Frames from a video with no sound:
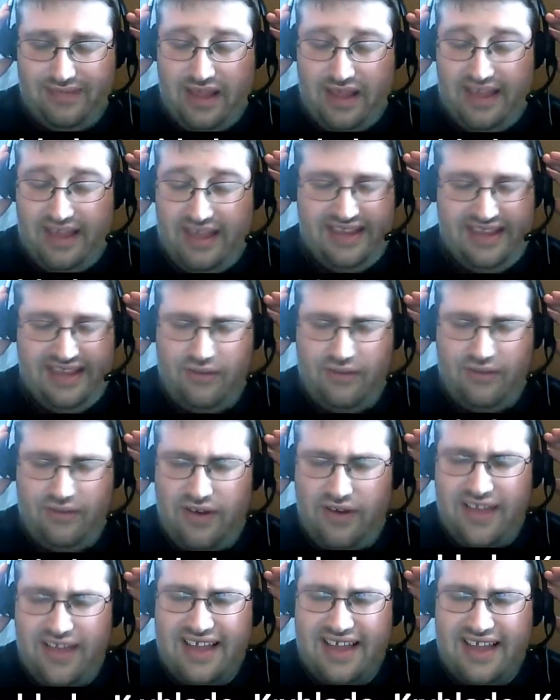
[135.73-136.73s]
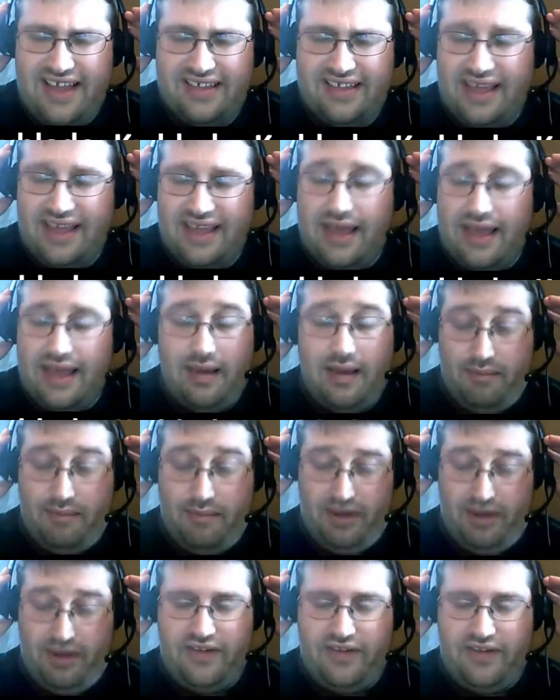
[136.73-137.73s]
Is that too hard to ask?
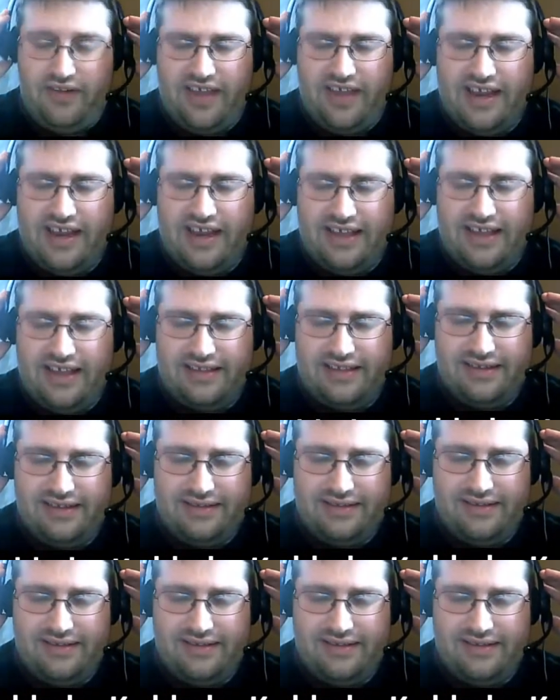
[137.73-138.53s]
Apparently it is.